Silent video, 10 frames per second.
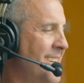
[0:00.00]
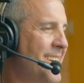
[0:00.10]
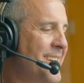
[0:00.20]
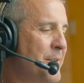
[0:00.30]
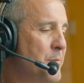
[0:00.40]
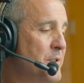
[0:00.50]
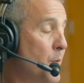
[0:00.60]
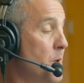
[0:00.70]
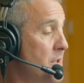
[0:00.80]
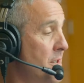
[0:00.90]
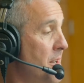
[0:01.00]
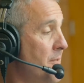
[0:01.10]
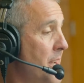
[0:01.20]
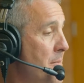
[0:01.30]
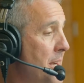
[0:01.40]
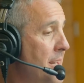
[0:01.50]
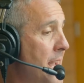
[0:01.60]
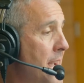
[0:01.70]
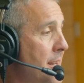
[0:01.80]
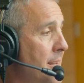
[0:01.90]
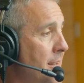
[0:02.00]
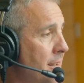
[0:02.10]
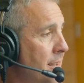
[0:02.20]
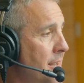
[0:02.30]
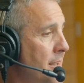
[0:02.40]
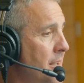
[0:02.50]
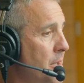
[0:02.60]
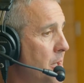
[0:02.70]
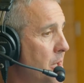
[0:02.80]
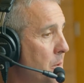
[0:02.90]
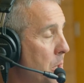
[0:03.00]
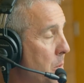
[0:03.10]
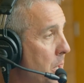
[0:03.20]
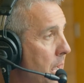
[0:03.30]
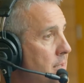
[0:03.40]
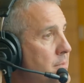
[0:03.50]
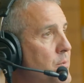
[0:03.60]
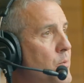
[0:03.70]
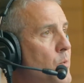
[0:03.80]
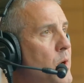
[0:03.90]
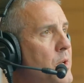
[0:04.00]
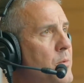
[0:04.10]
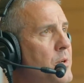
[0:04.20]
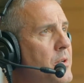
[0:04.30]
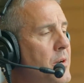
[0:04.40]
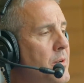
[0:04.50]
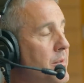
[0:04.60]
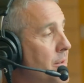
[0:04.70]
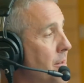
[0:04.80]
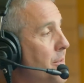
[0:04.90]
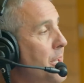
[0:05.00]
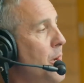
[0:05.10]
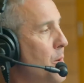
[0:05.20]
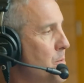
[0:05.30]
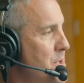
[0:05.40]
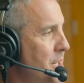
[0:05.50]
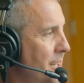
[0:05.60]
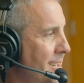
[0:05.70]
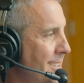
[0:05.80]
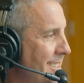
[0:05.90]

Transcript: Uh, was fortunate enough to have my dad as what you would call the OG,